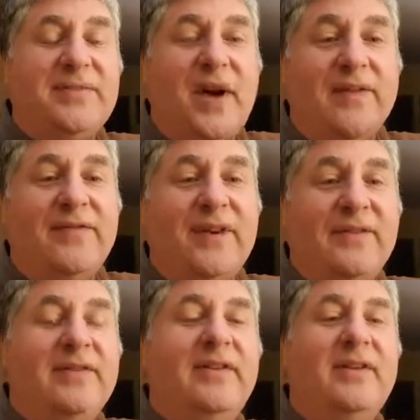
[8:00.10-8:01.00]
a
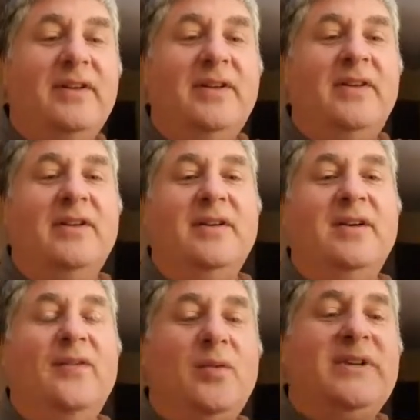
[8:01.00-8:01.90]
smartphone
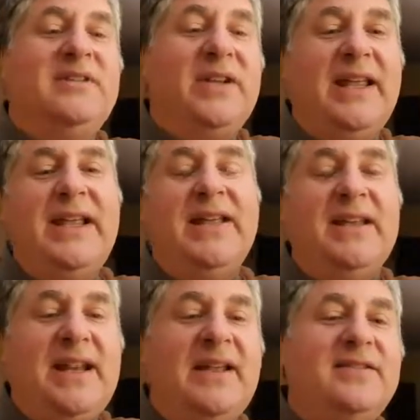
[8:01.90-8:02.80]
of always looking
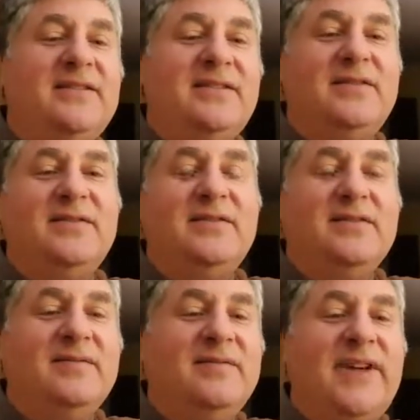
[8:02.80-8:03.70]
at the next
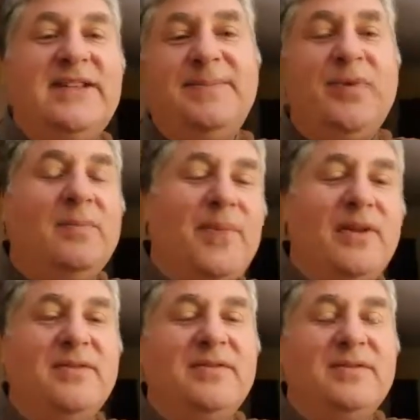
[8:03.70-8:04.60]
Facebook
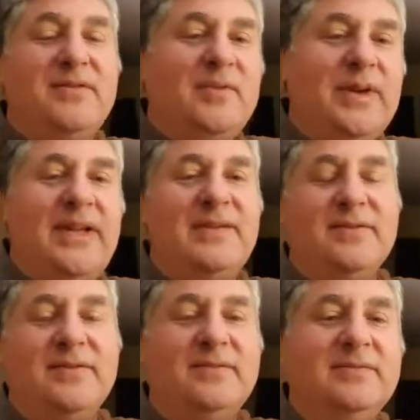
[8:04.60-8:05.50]
post or
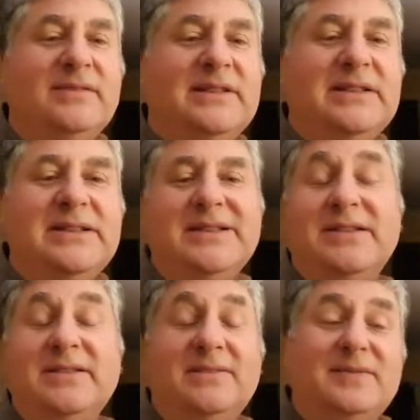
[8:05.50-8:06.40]
tweet or
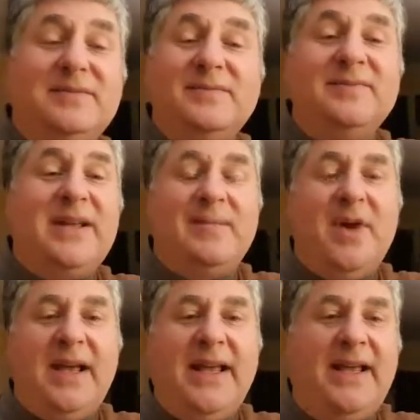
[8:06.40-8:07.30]

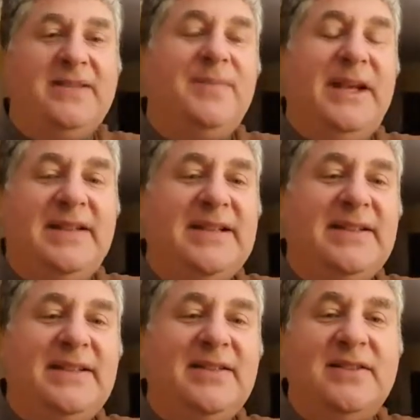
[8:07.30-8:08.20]
in my case, being
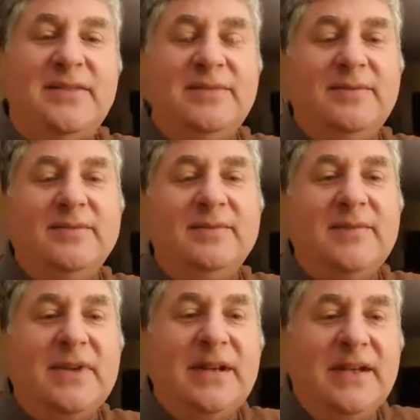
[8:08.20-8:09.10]
addicted to
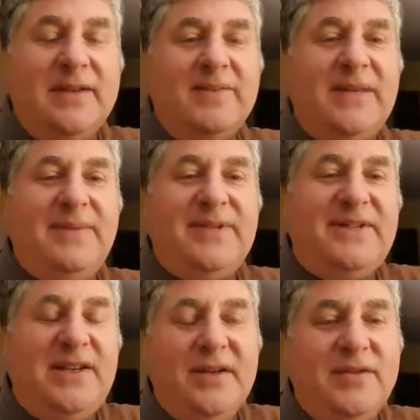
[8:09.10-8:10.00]

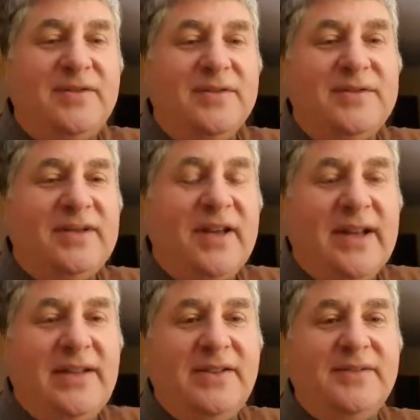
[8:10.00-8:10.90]
BBC News or
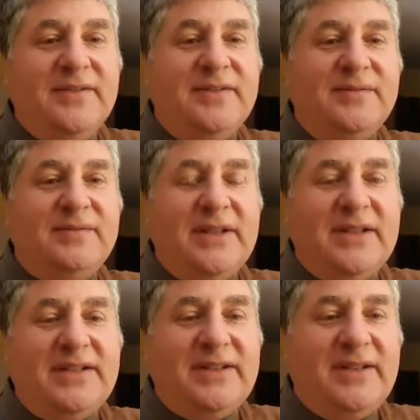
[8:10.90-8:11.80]
Sky News
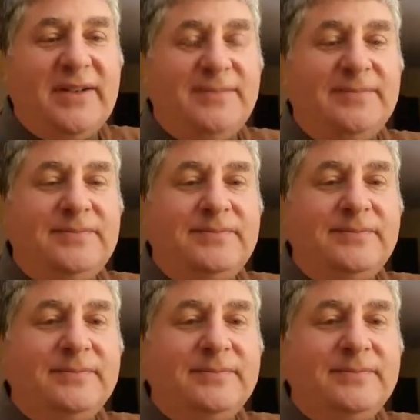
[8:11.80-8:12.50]
at this time.